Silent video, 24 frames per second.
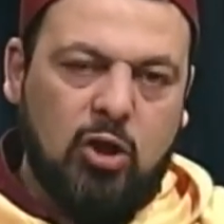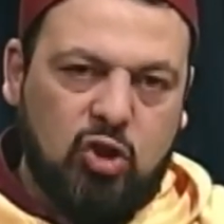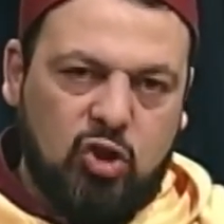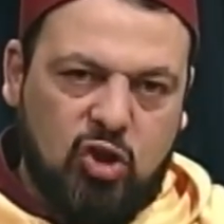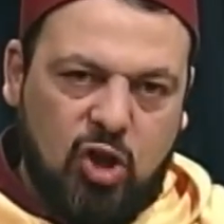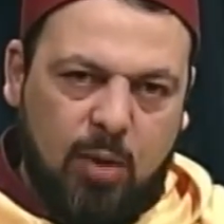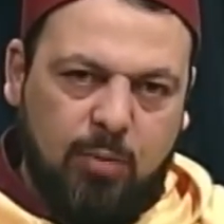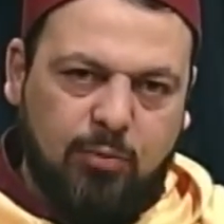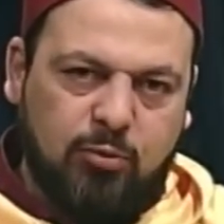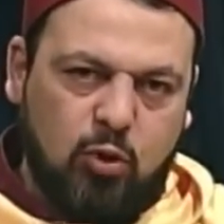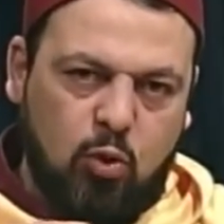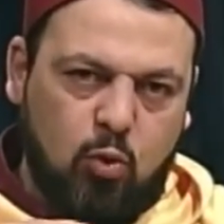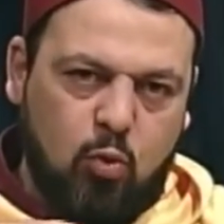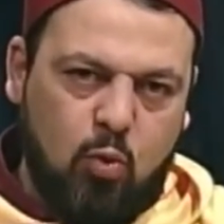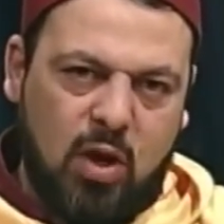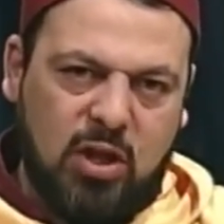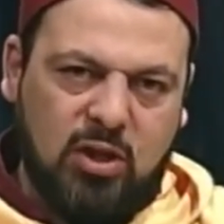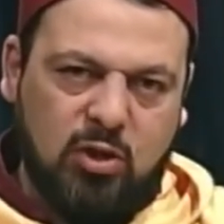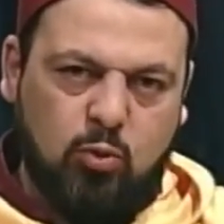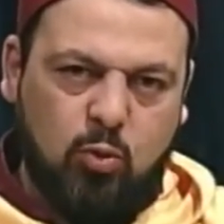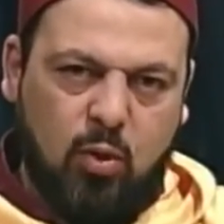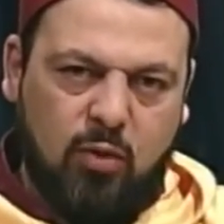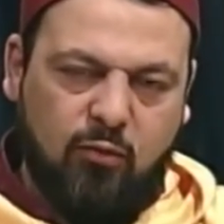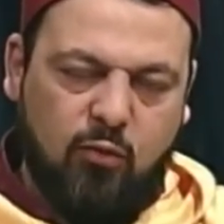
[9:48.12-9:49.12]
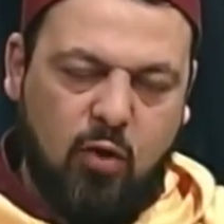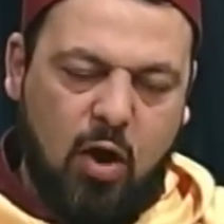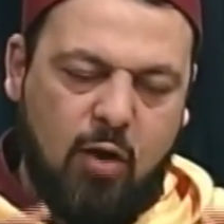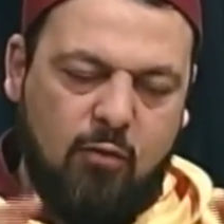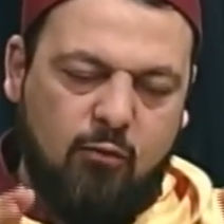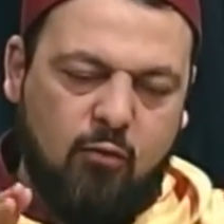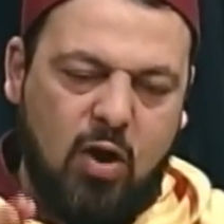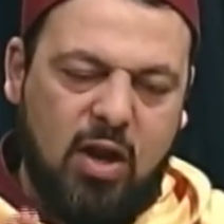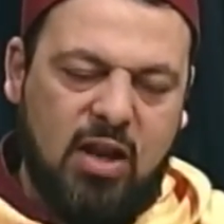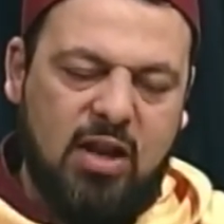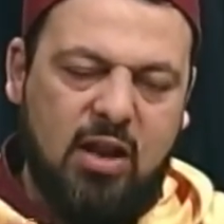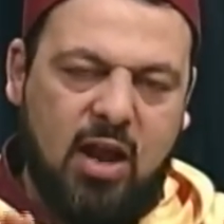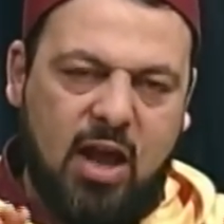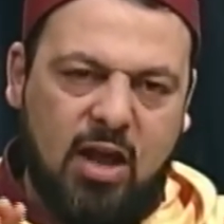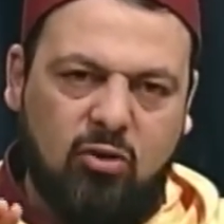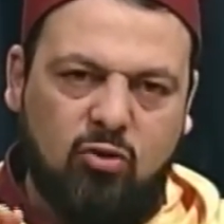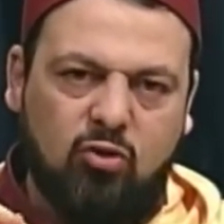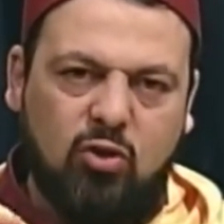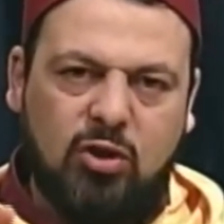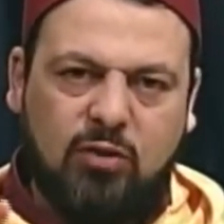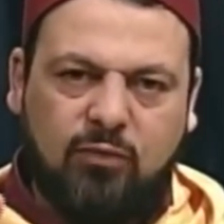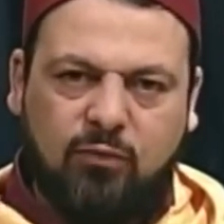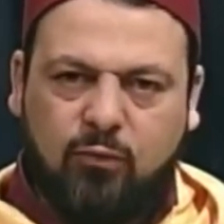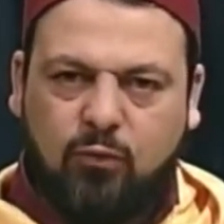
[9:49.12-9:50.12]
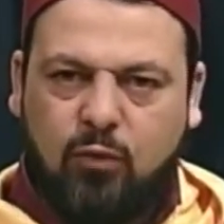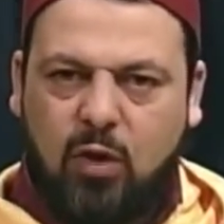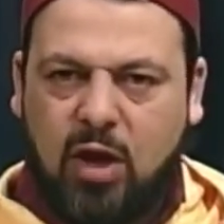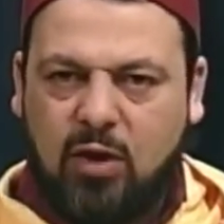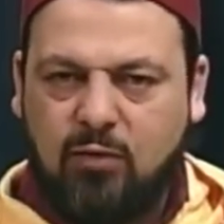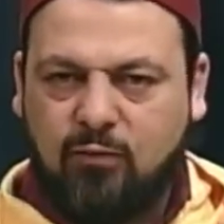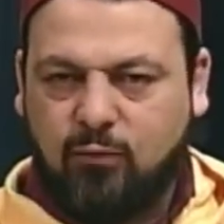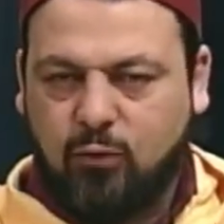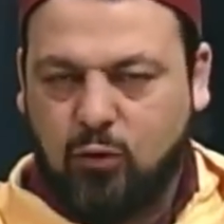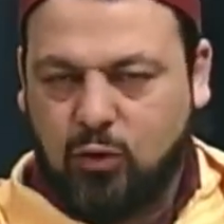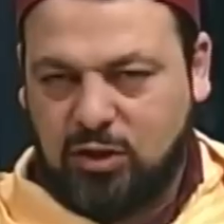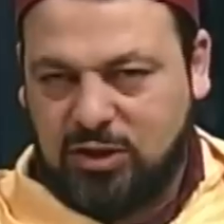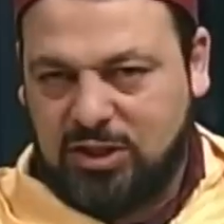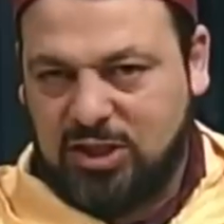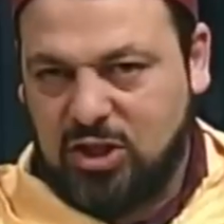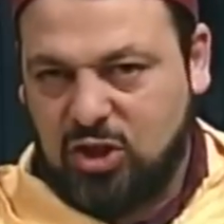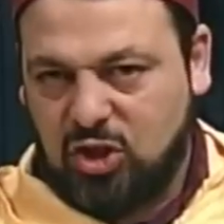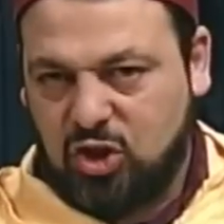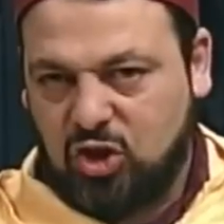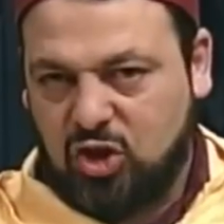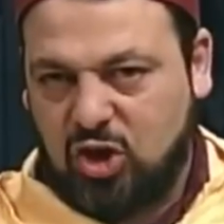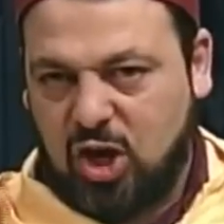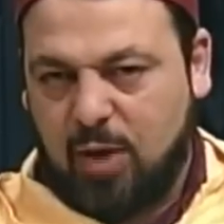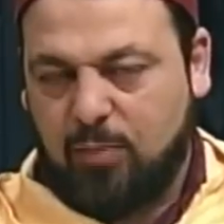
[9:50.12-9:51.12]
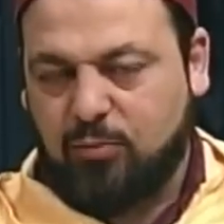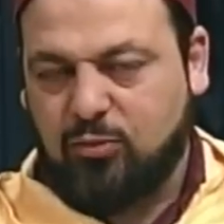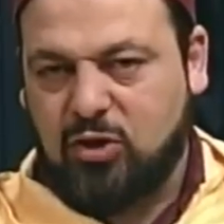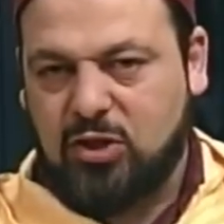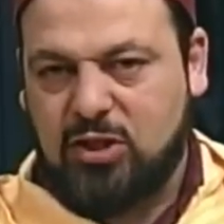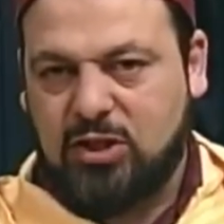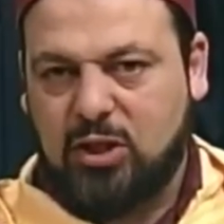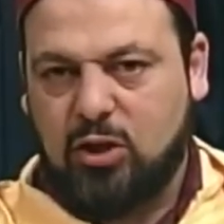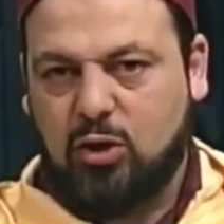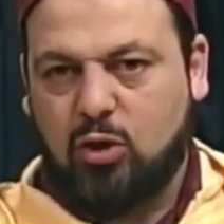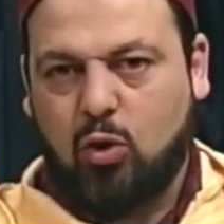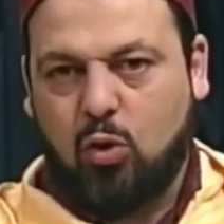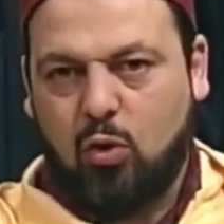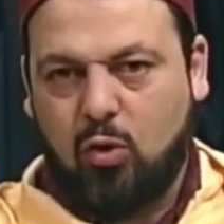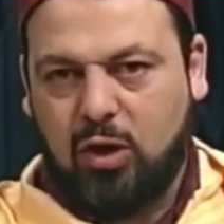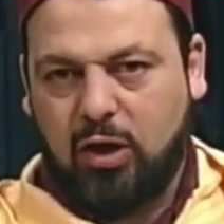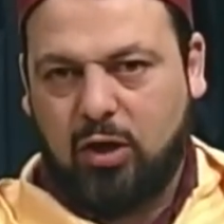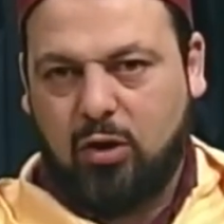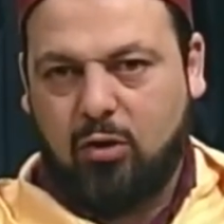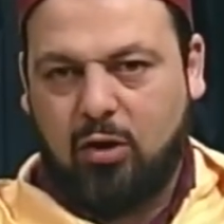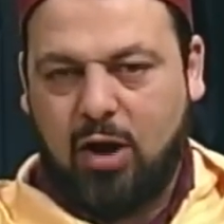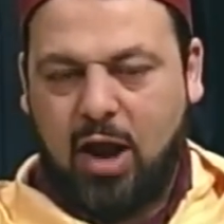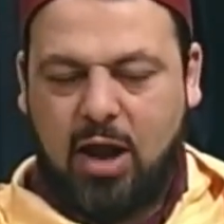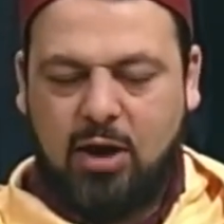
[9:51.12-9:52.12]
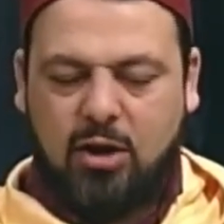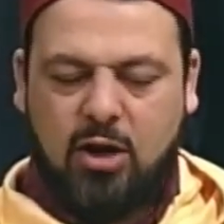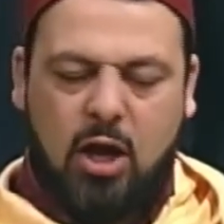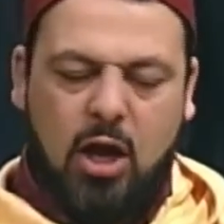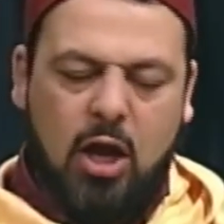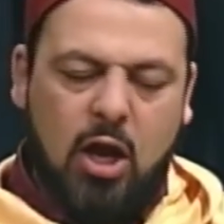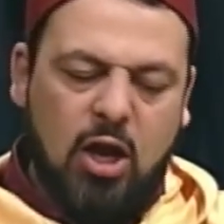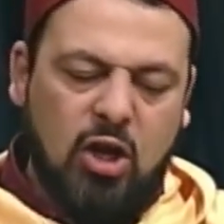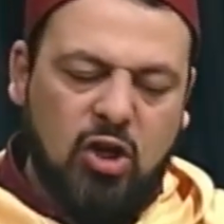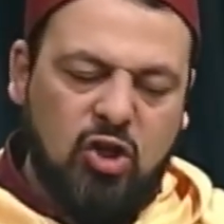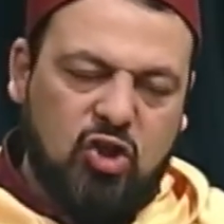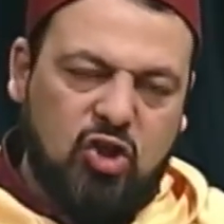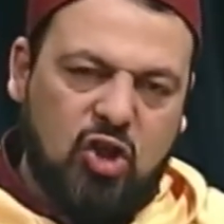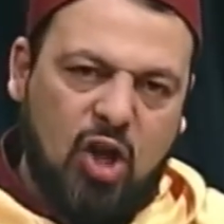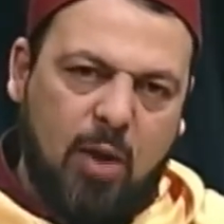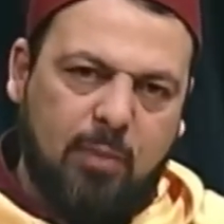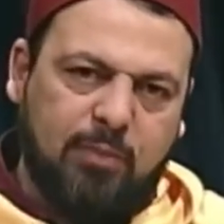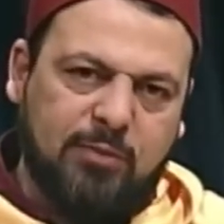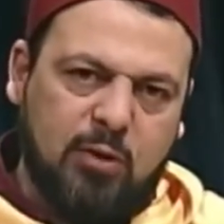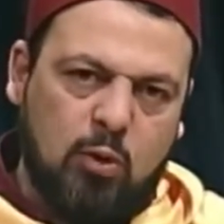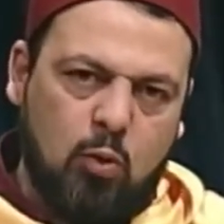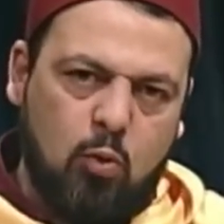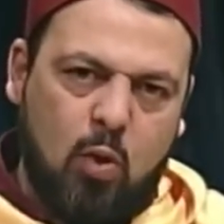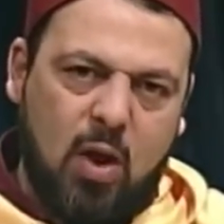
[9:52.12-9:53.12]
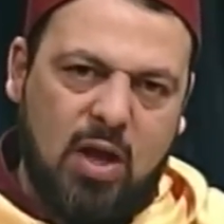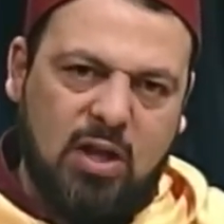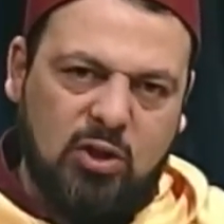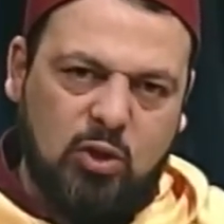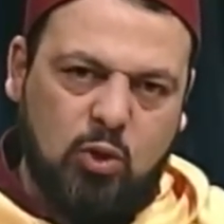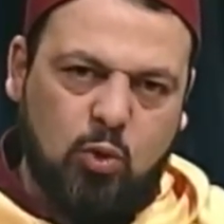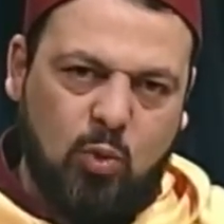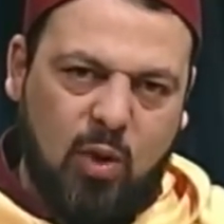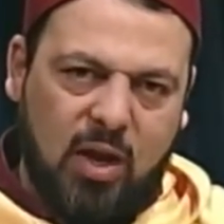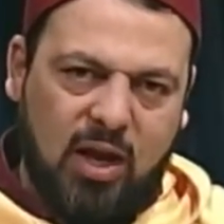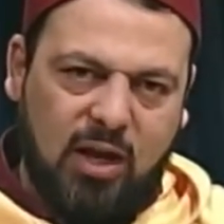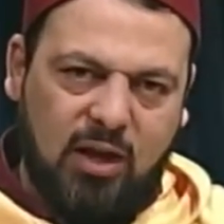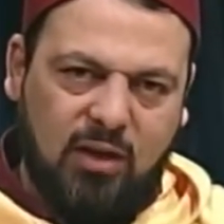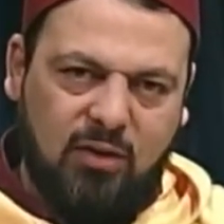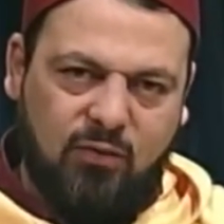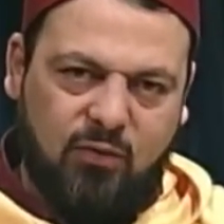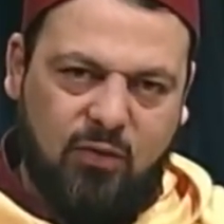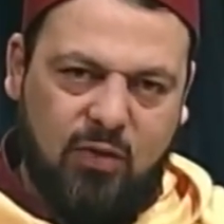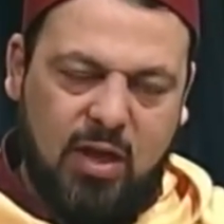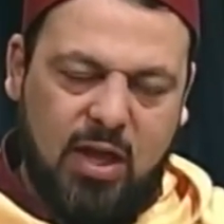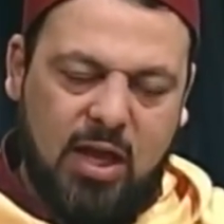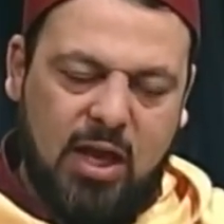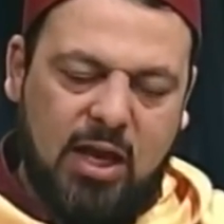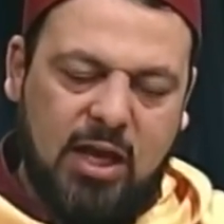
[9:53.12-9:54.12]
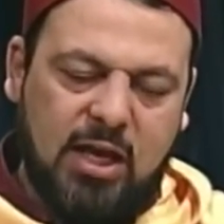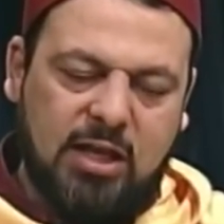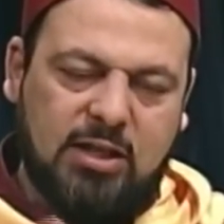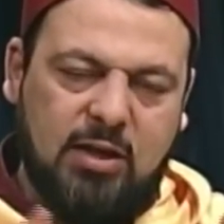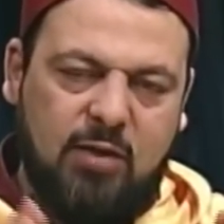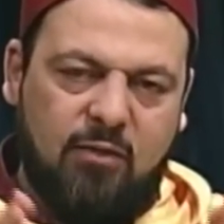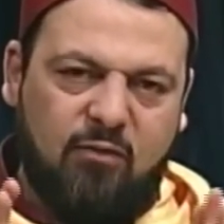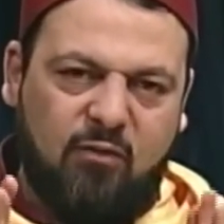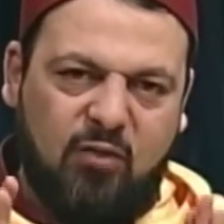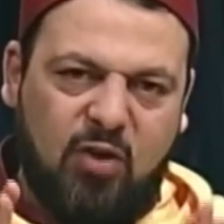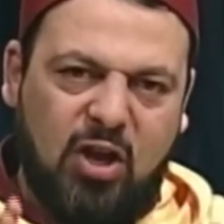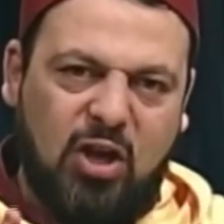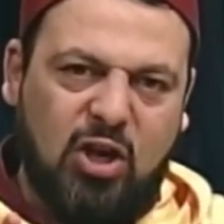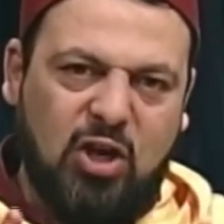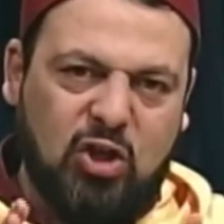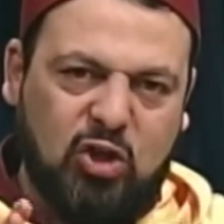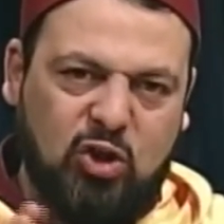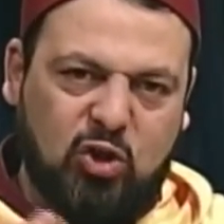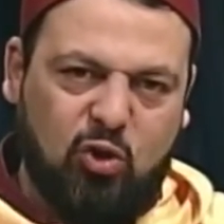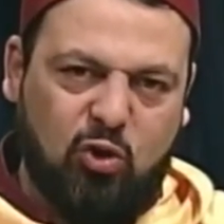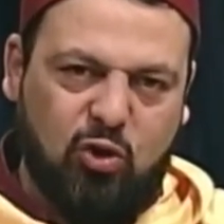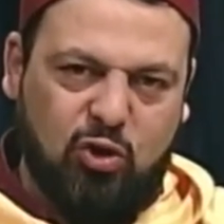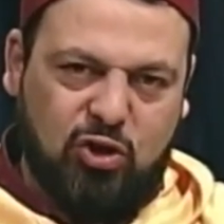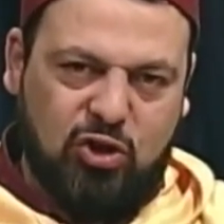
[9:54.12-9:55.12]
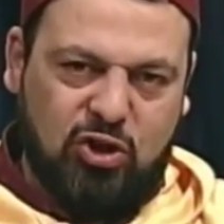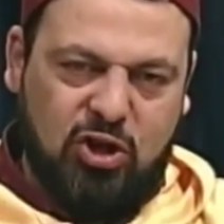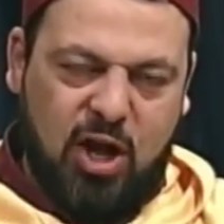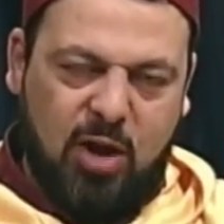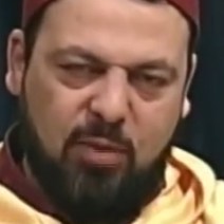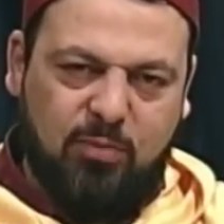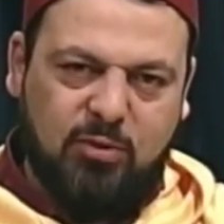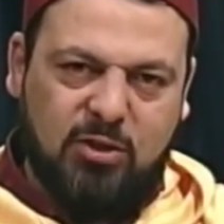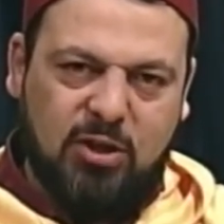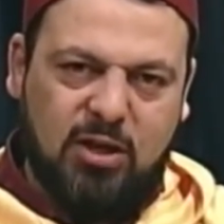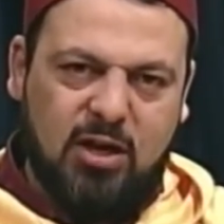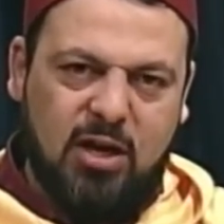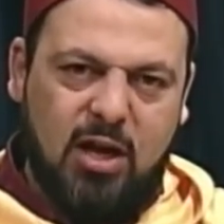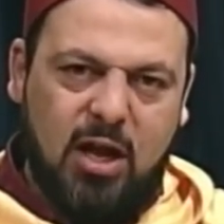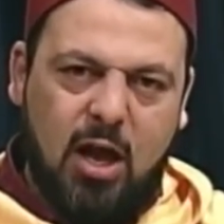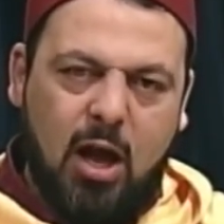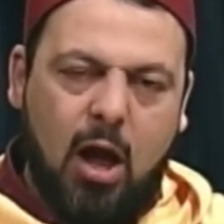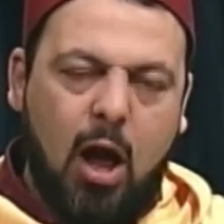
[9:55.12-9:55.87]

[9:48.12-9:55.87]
chapter 112 we have 114 chapters in the holy quran Chapter 112 is a very short chapter.